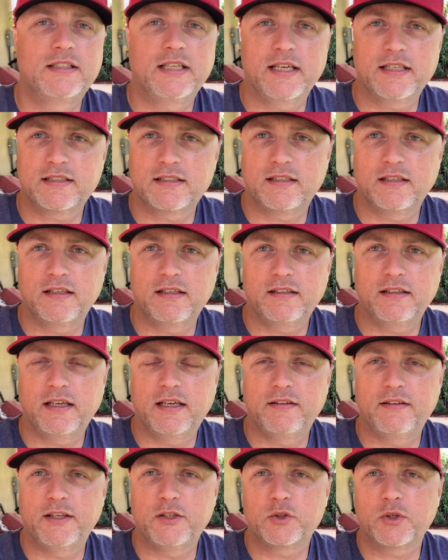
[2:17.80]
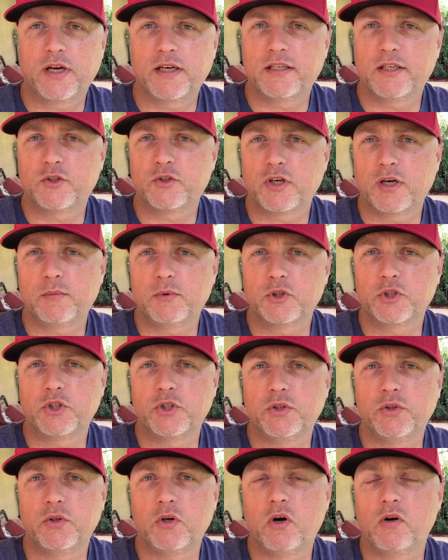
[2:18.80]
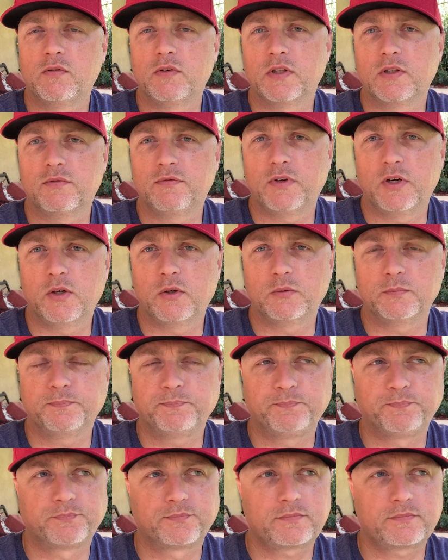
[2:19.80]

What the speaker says: Tesla and they tried to troubleshoot over the phone.